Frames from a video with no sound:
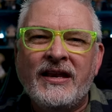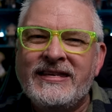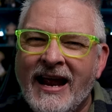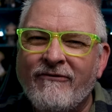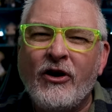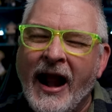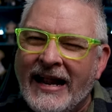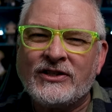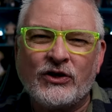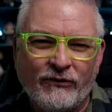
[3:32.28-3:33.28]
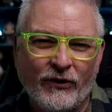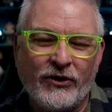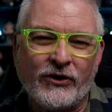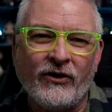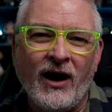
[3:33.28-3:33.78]
never answered for
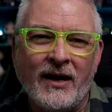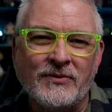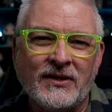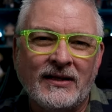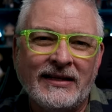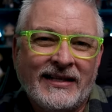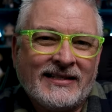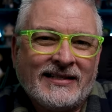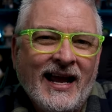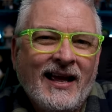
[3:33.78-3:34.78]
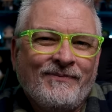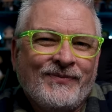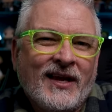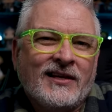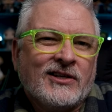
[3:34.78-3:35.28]
their crimes. Instead,
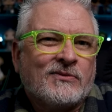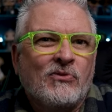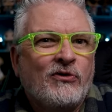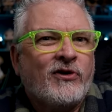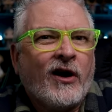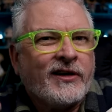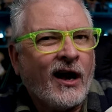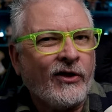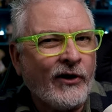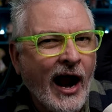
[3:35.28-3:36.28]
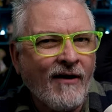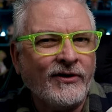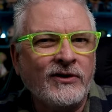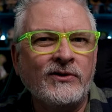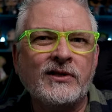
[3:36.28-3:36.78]
they just moved on to other
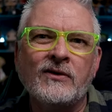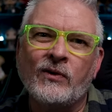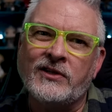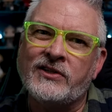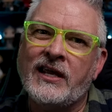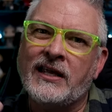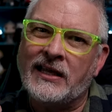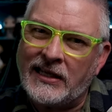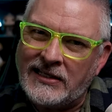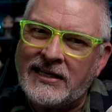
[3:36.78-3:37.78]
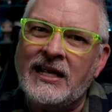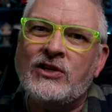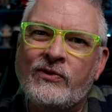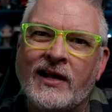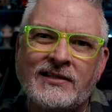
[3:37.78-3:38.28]
avenues in which they can
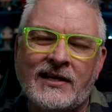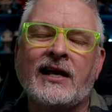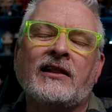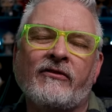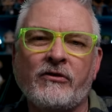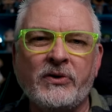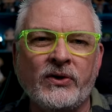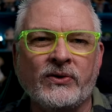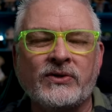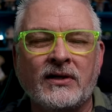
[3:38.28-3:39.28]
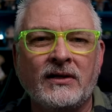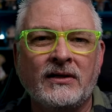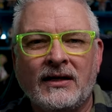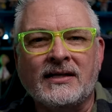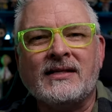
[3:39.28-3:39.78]
continue that cycle of abuse.
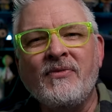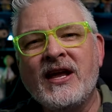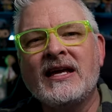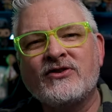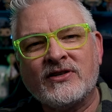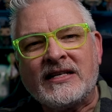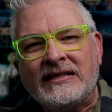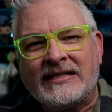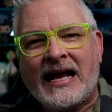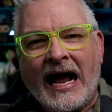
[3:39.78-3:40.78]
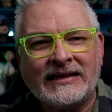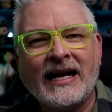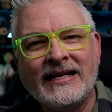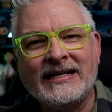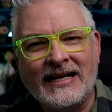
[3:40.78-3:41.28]
Now, something interesting that's
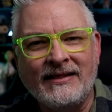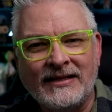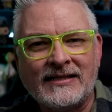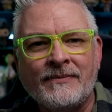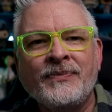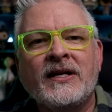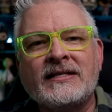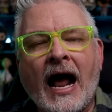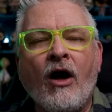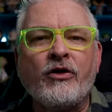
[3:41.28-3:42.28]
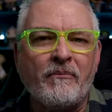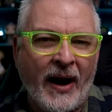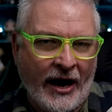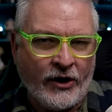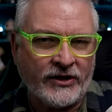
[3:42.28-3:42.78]
highlighted in this is how the
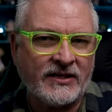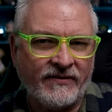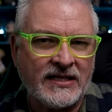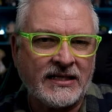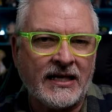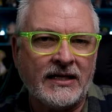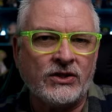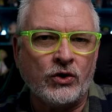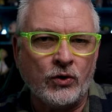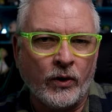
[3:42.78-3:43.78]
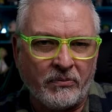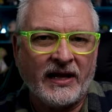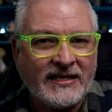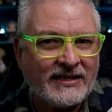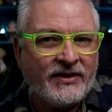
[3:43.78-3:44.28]
parents of these kids who were
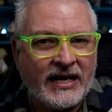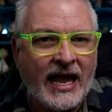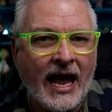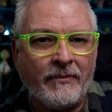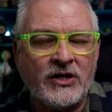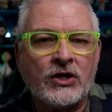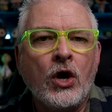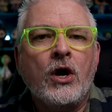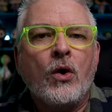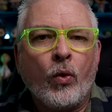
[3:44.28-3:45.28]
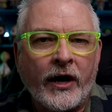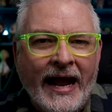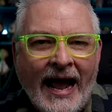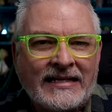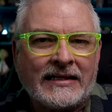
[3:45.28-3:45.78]
placed in the academies were
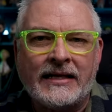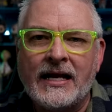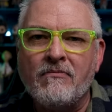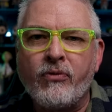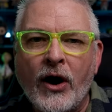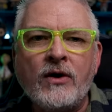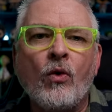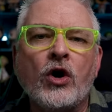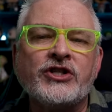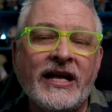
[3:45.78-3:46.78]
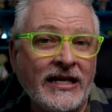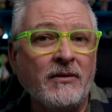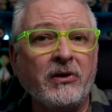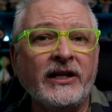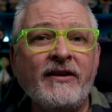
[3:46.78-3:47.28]
gaslit and brainwashed
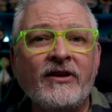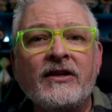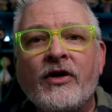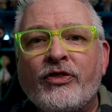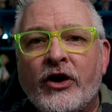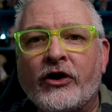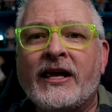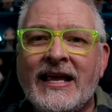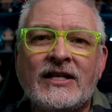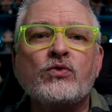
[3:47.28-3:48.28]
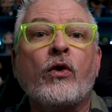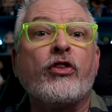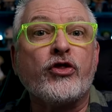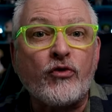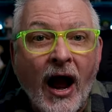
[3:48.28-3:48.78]
into believing that their kids were
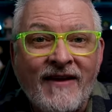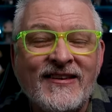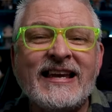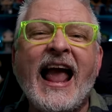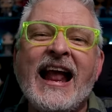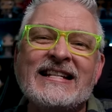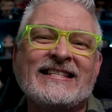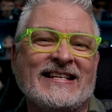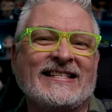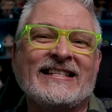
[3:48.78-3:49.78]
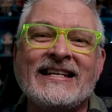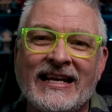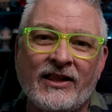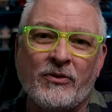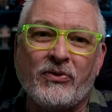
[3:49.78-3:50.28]
thriving and
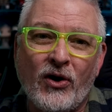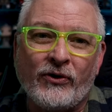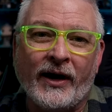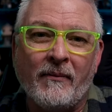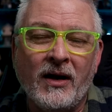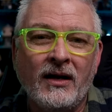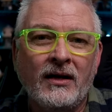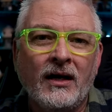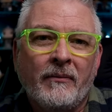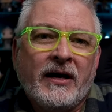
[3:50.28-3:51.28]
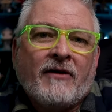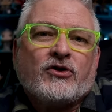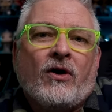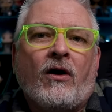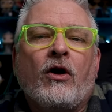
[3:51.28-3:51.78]
succeeding in the program. I mean,
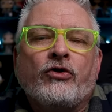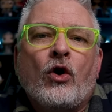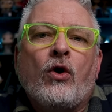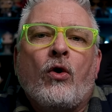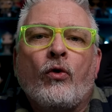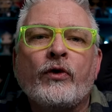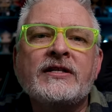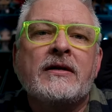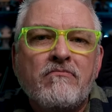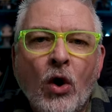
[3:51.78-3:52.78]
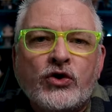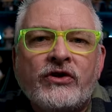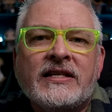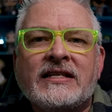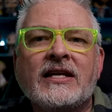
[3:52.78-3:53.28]
after all, the whole reason most
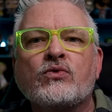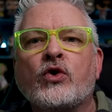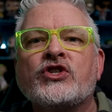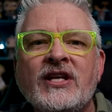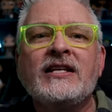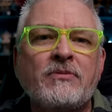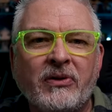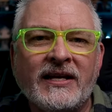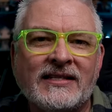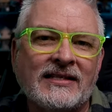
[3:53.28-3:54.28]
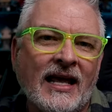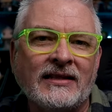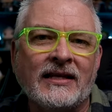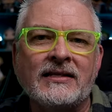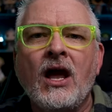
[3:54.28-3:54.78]
of these kids were sent to places
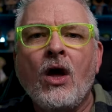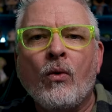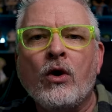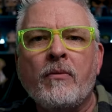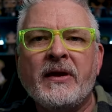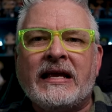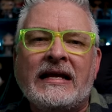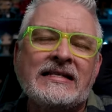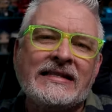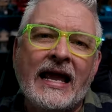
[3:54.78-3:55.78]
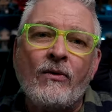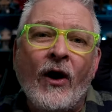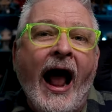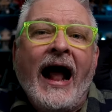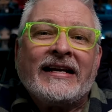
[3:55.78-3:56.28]
like this were because they
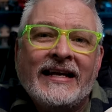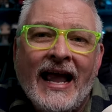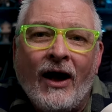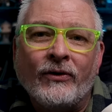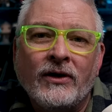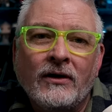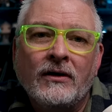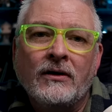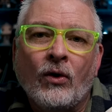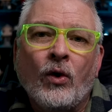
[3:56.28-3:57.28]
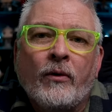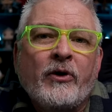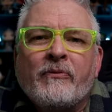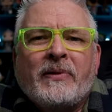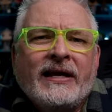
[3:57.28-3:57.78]
were acting out or
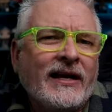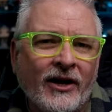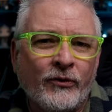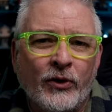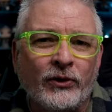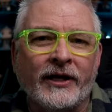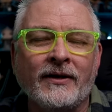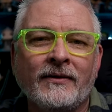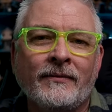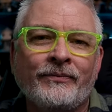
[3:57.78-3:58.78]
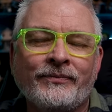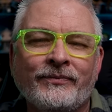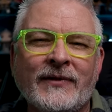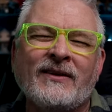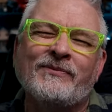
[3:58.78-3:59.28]
were being unruly.
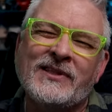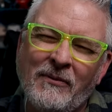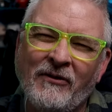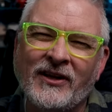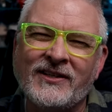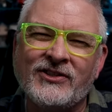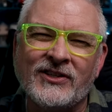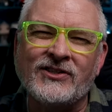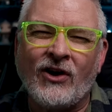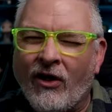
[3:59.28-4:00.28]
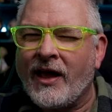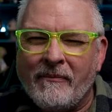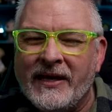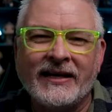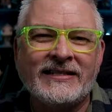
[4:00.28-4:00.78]
Now, some of us just
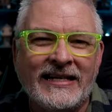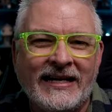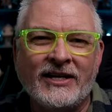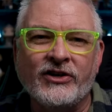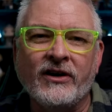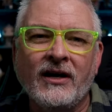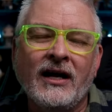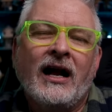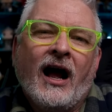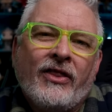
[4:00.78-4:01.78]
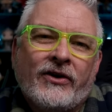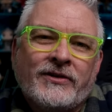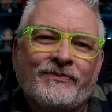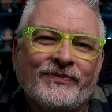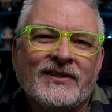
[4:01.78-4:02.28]
that being a teenager.
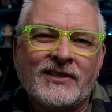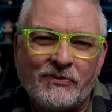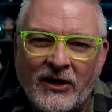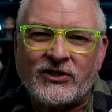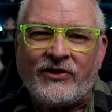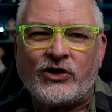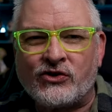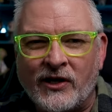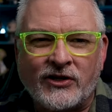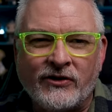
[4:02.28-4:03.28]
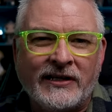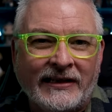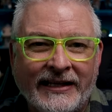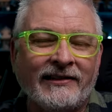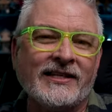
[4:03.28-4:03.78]
Others, especially the stricter
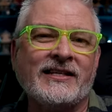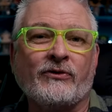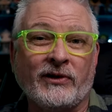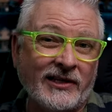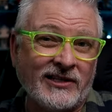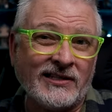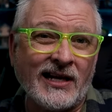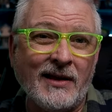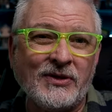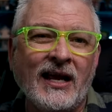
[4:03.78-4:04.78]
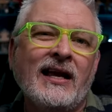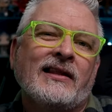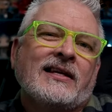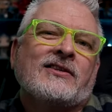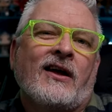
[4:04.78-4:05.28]
and legalistic religious types,
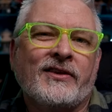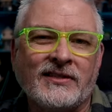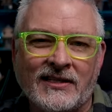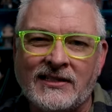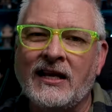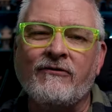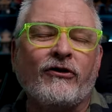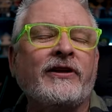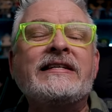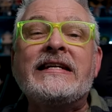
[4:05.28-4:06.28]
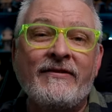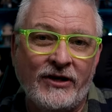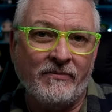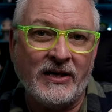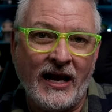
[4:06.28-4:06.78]
they saw this as sinful and
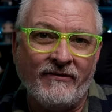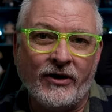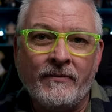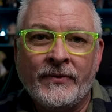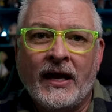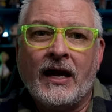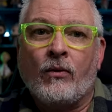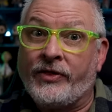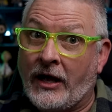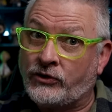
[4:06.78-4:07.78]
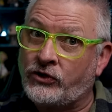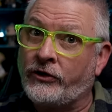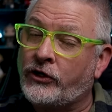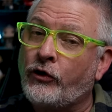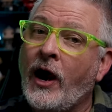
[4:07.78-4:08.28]
deviant behavior, and without
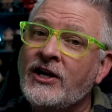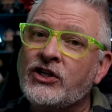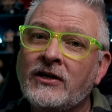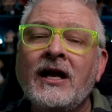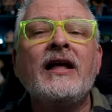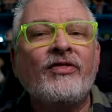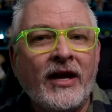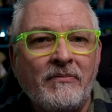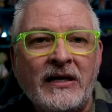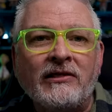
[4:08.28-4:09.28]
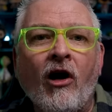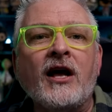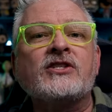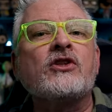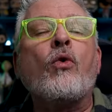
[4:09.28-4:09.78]
stern correction, they'd be
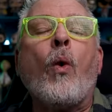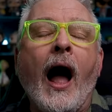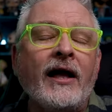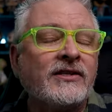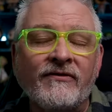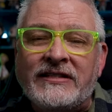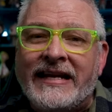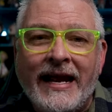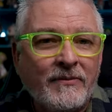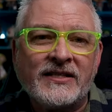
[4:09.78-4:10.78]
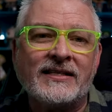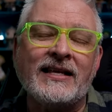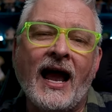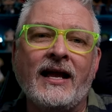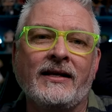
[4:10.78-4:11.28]
lost to the wiles of a damned
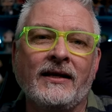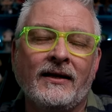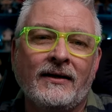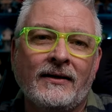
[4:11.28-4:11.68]
society.